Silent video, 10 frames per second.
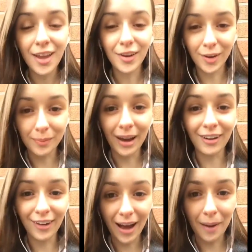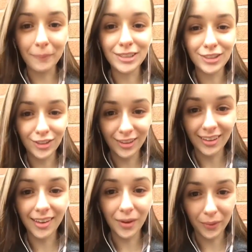no matter how much you
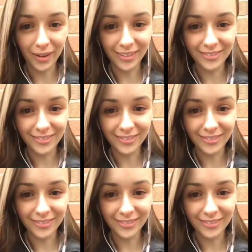think it will.